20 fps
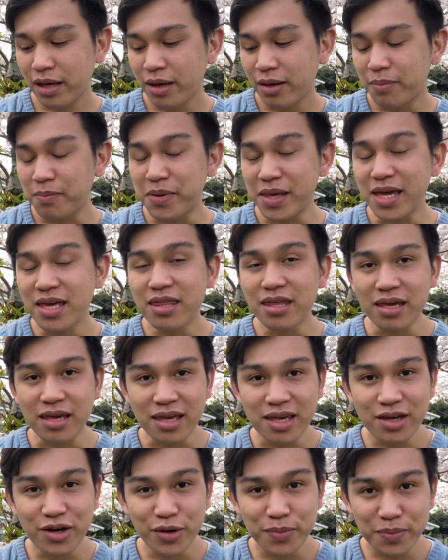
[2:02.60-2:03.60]
Being the
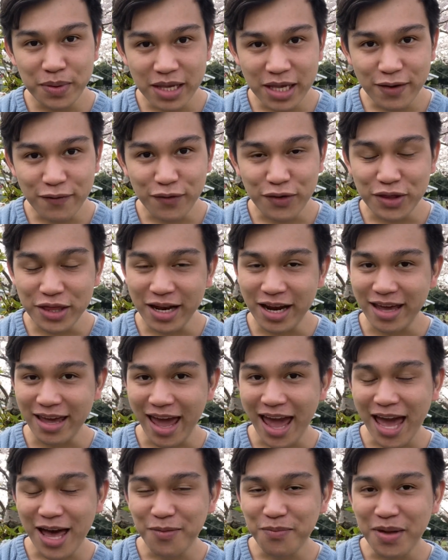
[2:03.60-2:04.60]
eager beaver that I
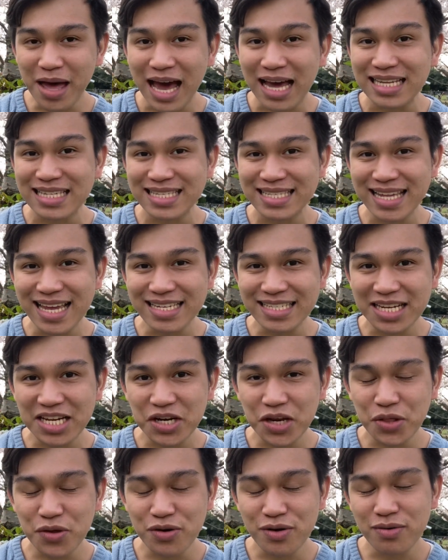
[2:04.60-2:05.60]
am, I sent
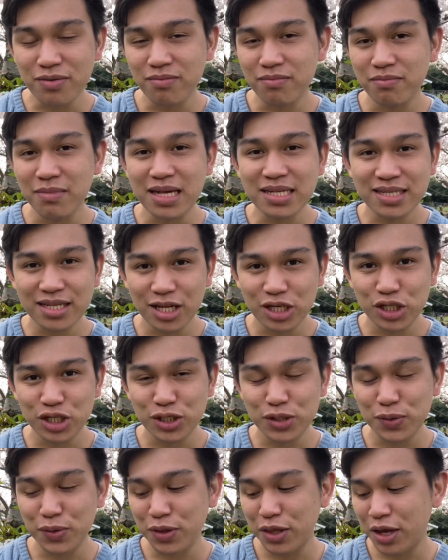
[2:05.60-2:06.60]
another message
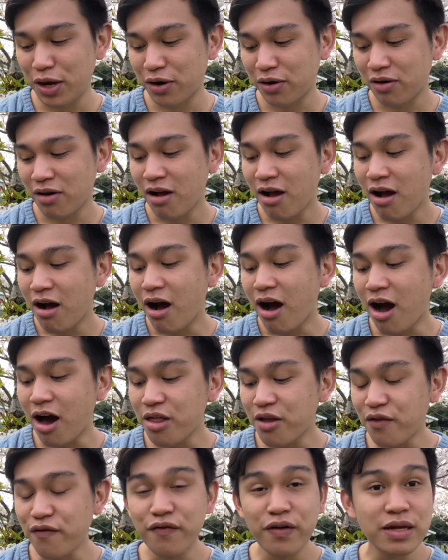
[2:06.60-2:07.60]
to their
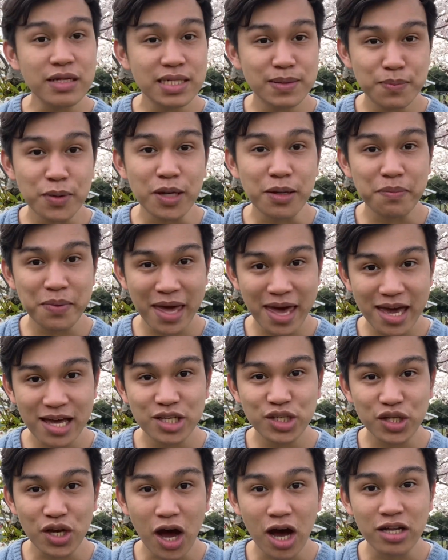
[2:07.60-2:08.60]
other Facebook
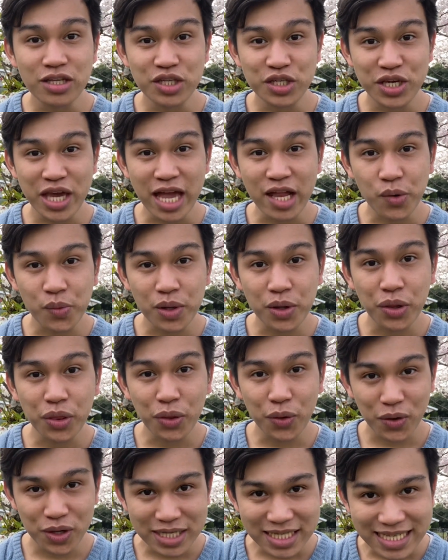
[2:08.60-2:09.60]
page on January
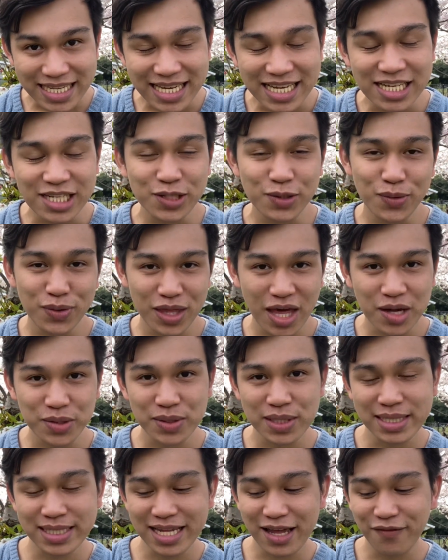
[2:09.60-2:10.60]
13,
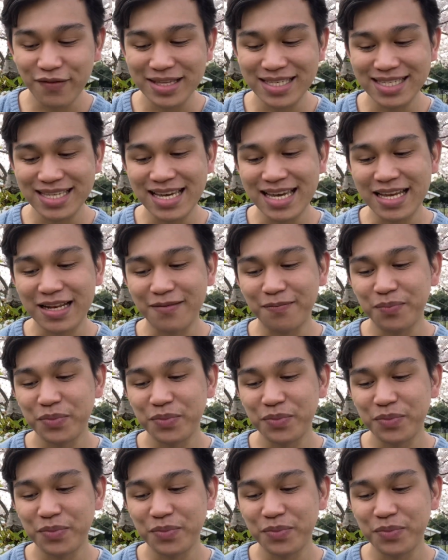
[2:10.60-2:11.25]
2017.